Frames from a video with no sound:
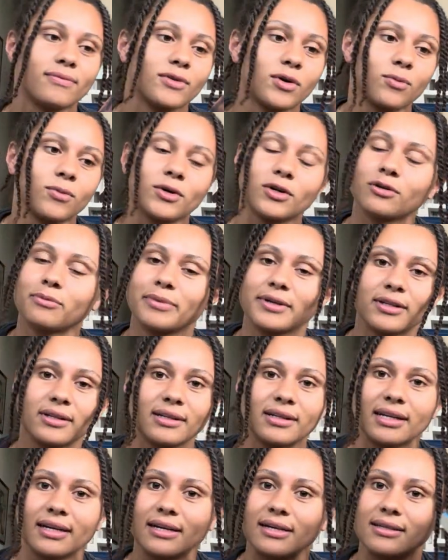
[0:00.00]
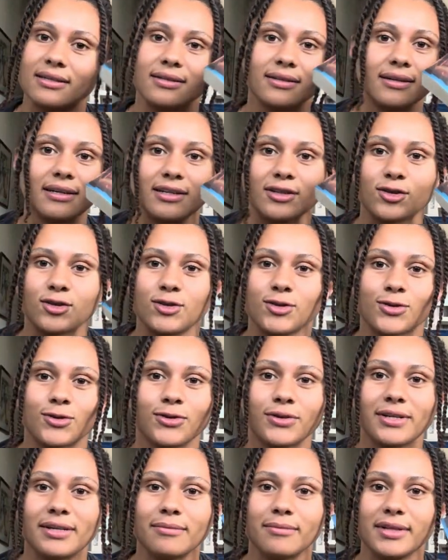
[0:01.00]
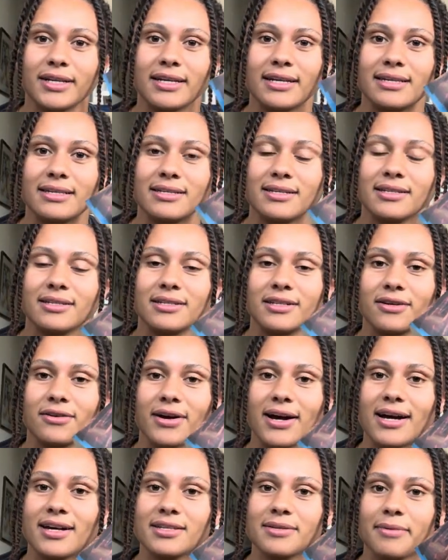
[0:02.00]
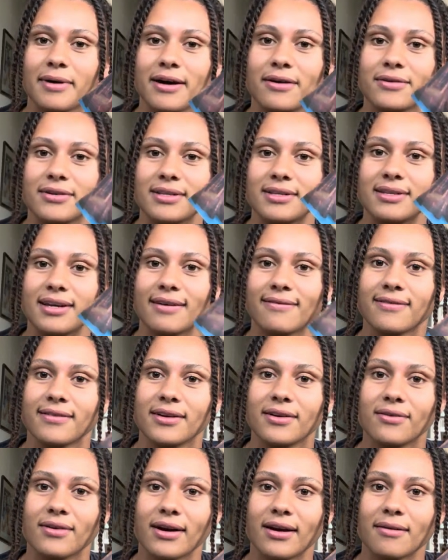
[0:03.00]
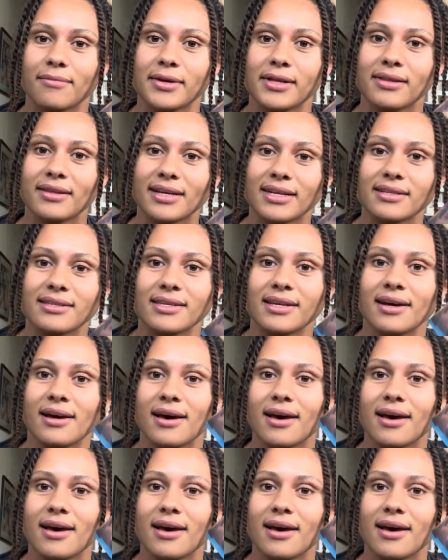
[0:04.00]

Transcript: the world building is extremely easy to grasp, I would definitely recommend this.